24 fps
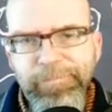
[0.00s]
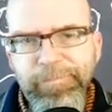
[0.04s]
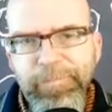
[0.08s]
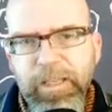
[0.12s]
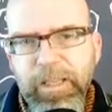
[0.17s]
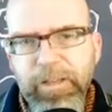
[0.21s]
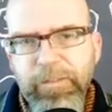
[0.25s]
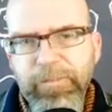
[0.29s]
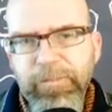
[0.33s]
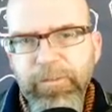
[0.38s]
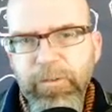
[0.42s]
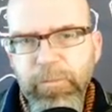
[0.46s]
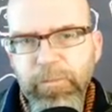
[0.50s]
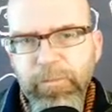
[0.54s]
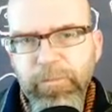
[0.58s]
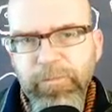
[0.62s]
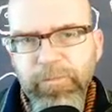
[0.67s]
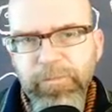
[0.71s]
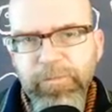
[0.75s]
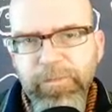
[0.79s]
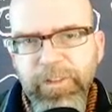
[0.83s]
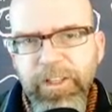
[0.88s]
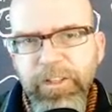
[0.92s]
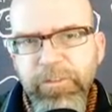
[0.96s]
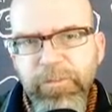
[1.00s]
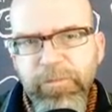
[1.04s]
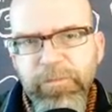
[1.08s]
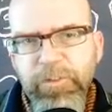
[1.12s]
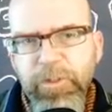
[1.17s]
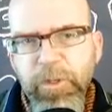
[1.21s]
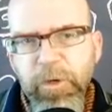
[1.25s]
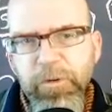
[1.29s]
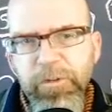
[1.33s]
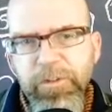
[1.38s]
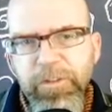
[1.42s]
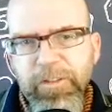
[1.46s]
uh, for this
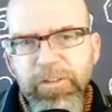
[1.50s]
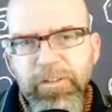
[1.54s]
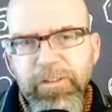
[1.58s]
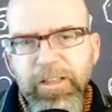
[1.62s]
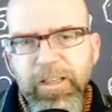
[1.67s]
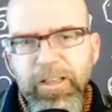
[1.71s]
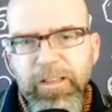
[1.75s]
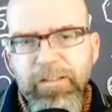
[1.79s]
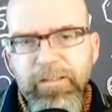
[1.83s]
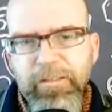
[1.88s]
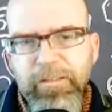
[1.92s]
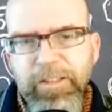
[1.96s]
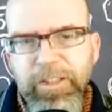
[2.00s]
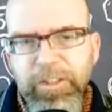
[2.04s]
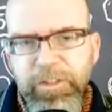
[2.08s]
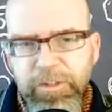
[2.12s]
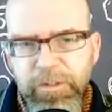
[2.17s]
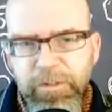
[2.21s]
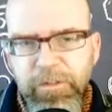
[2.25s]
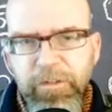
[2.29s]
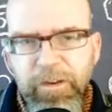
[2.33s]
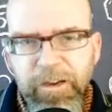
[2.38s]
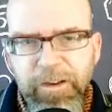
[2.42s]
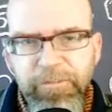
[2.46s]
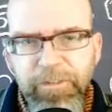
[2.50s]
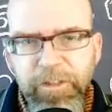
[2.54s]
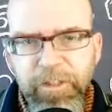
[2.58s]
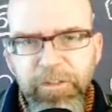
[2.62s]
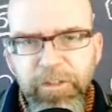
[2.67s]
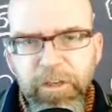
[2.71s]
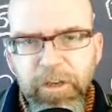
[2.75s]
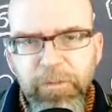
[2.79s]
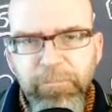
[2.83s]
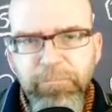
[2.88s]
shows you that these two crayfish are